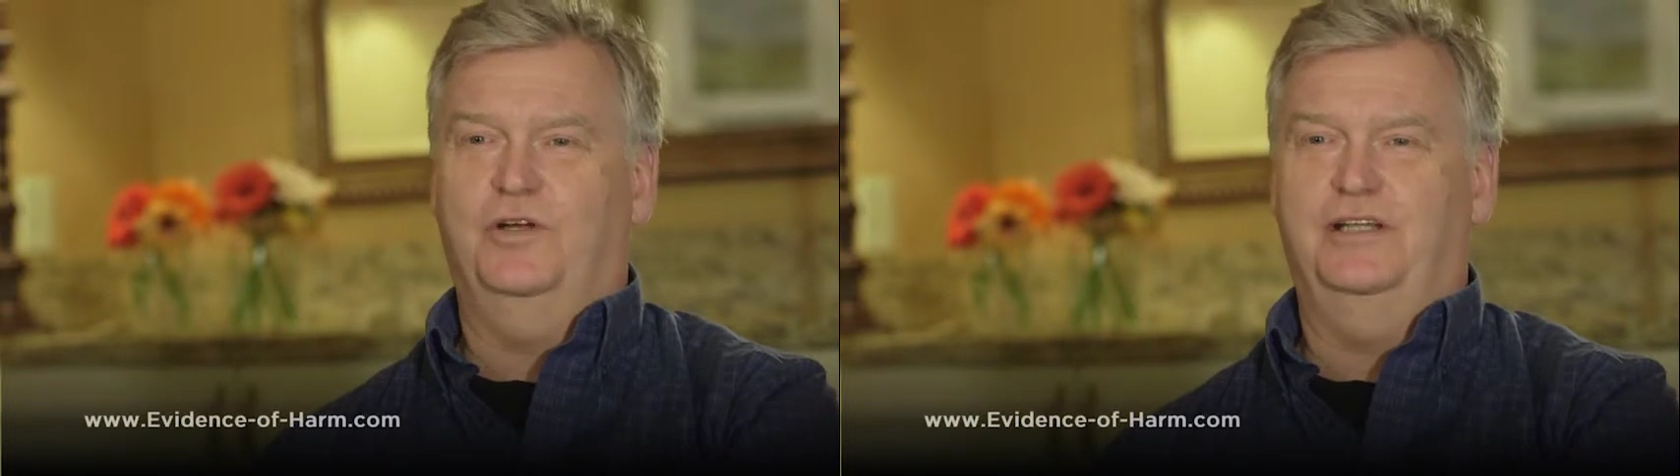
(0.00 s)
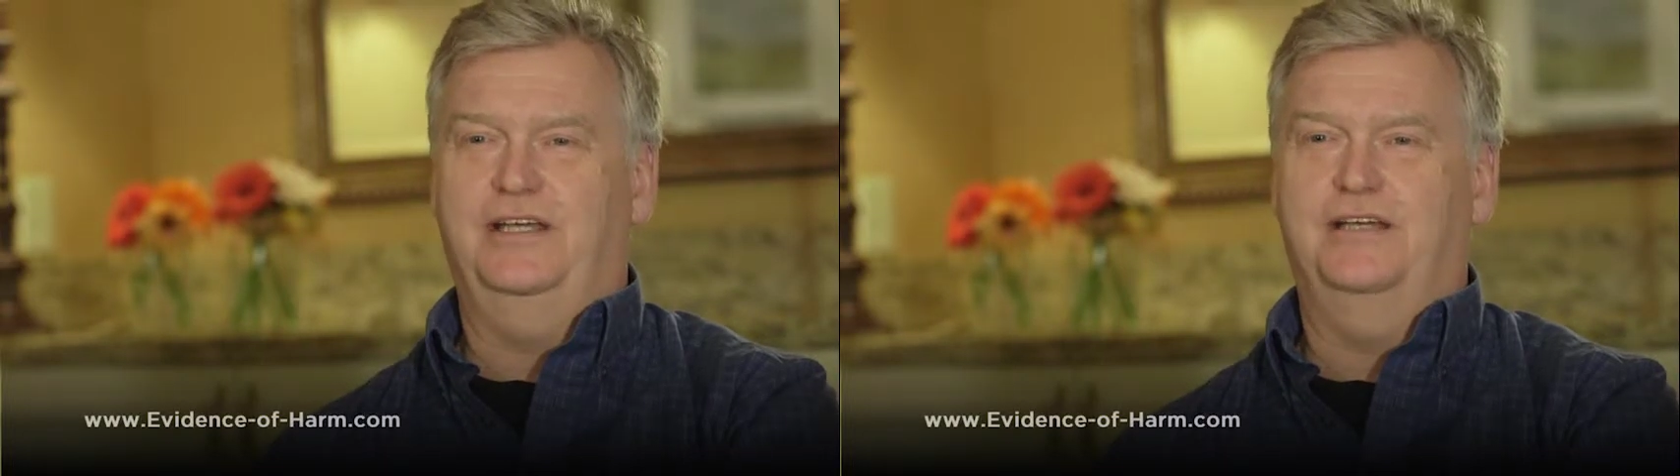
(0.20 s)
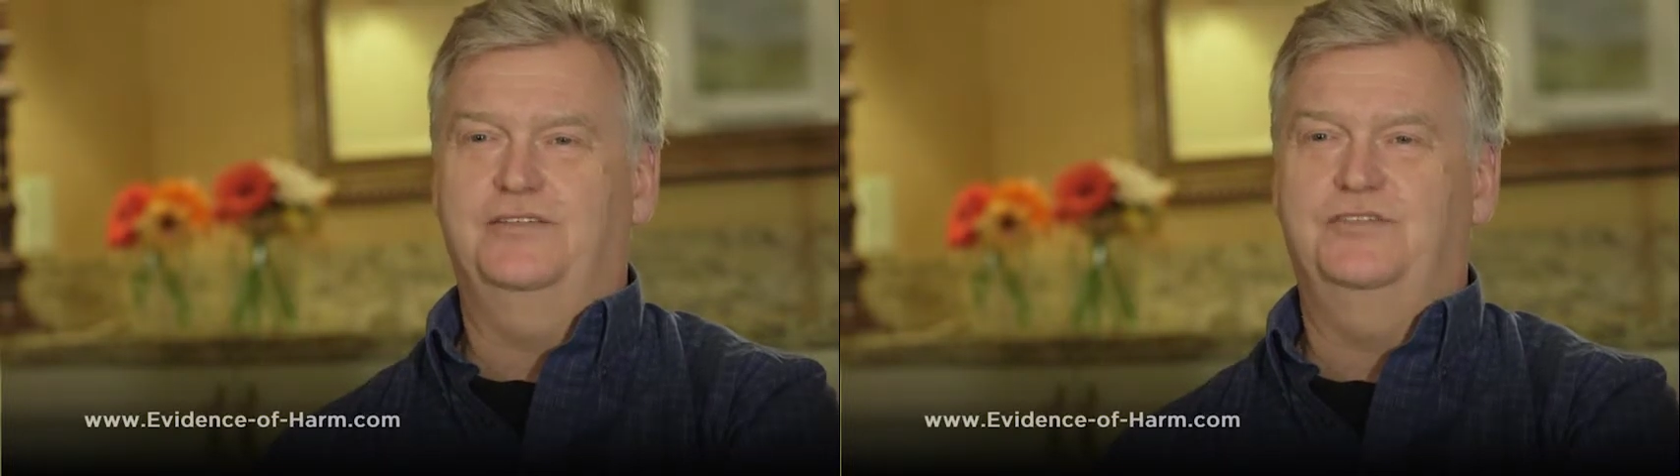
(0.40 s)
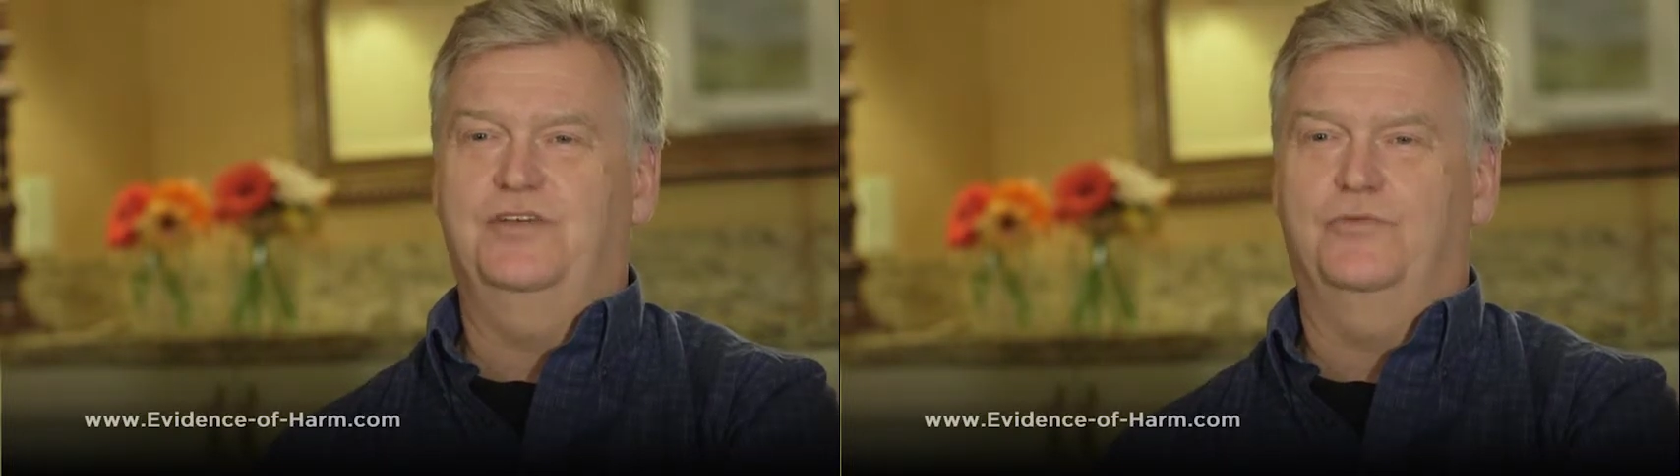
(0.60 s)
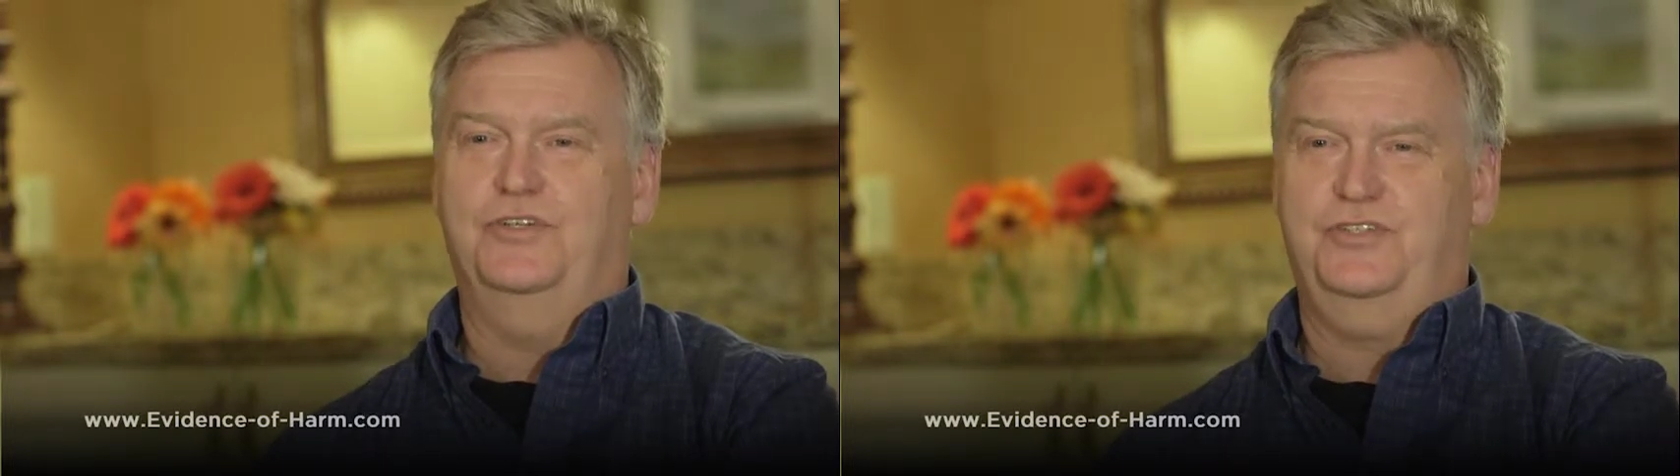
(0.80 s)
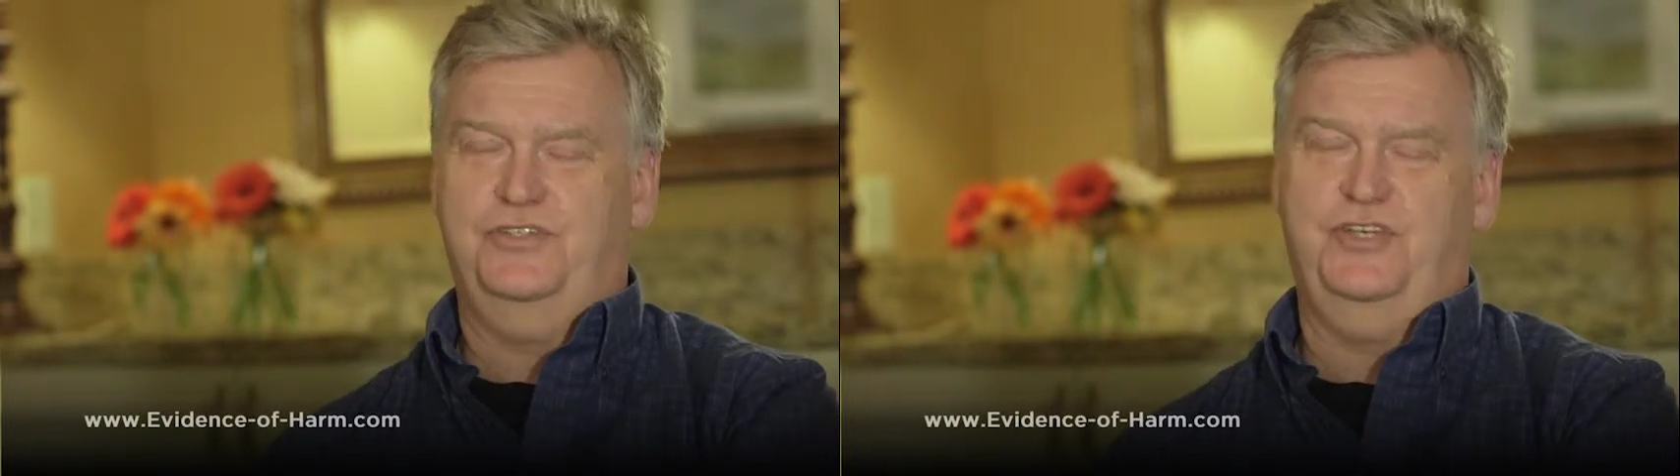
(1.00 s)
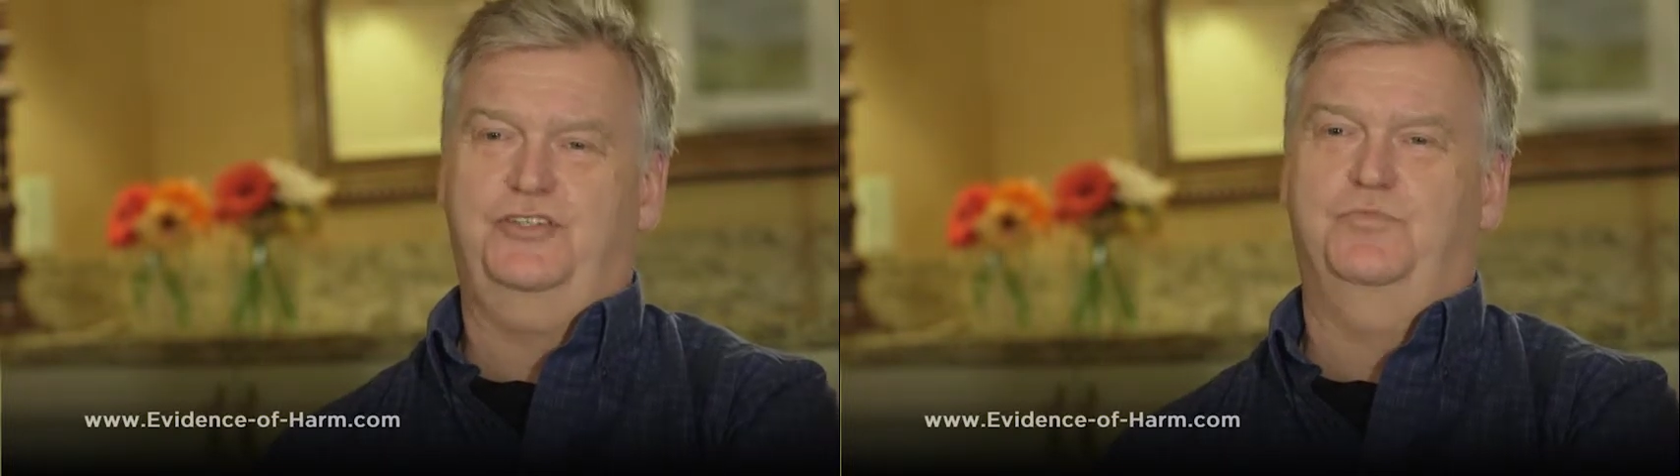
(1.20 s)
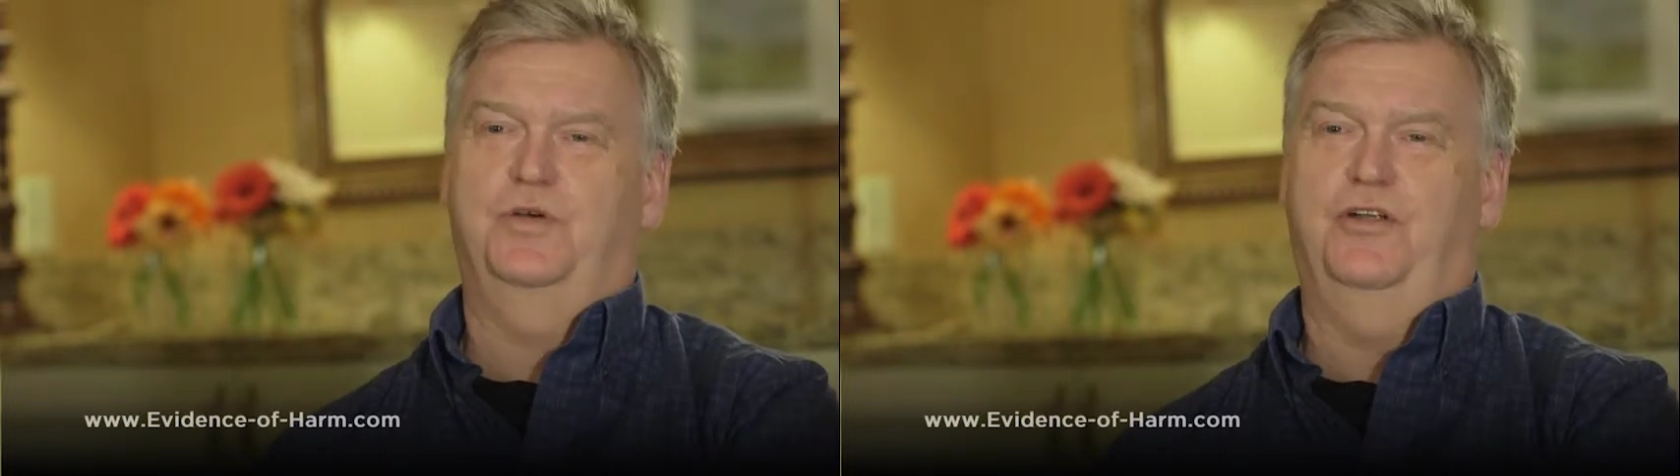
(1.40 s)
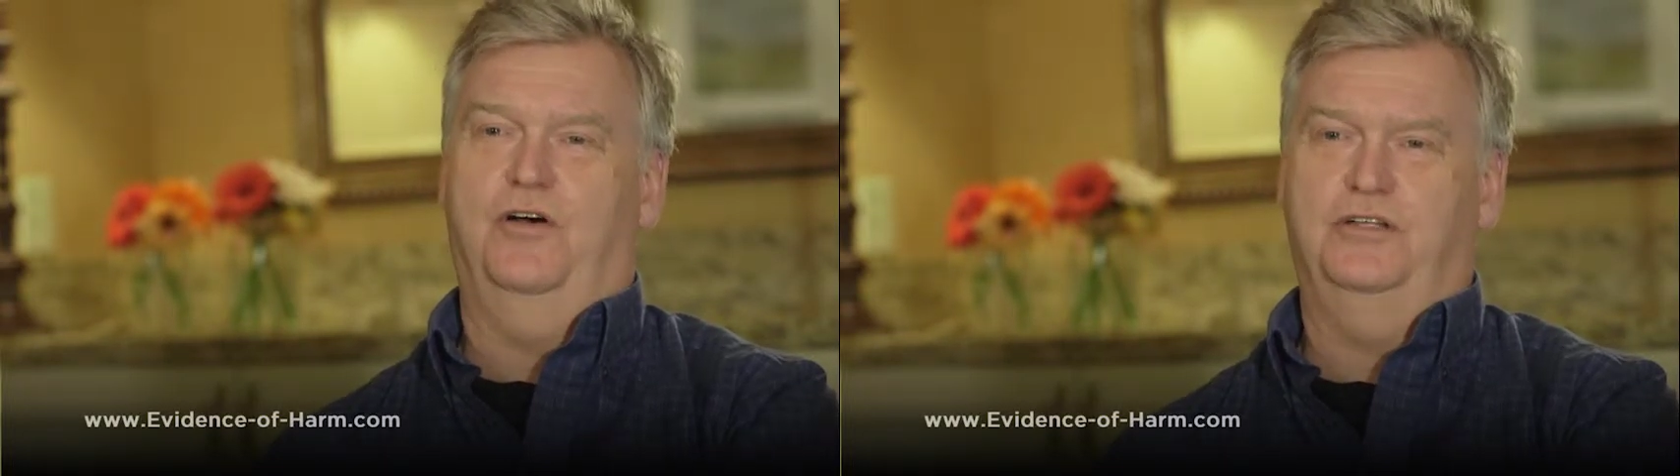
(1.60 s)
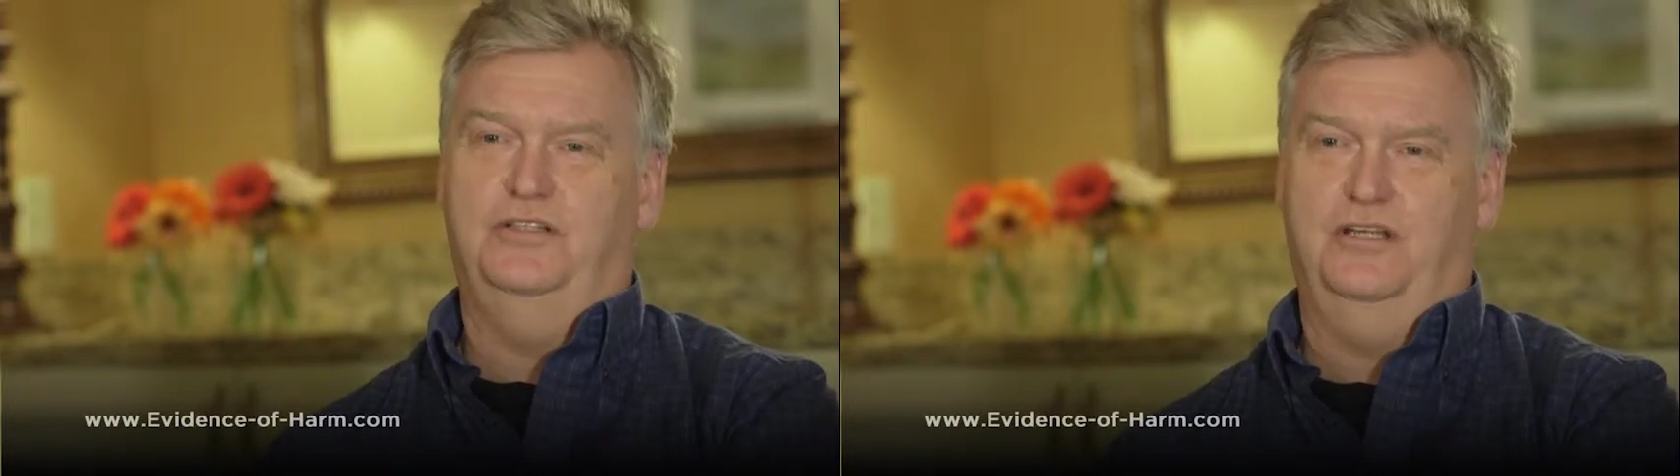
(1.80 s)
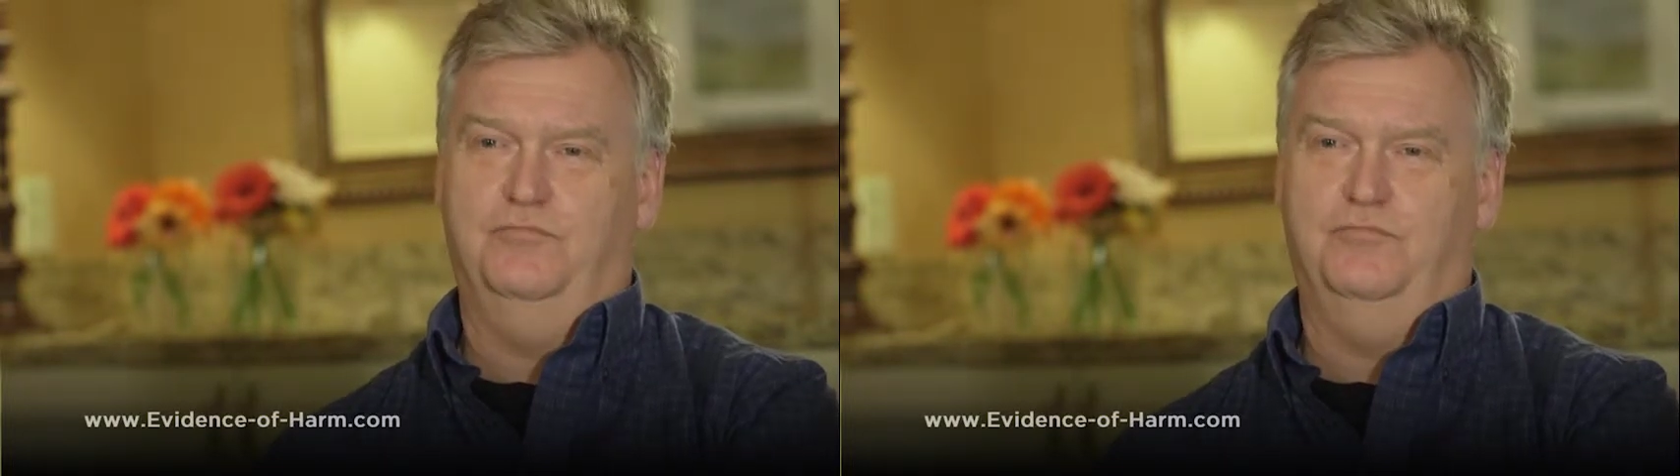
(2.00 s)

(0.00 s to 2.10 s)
really is a risk assessment on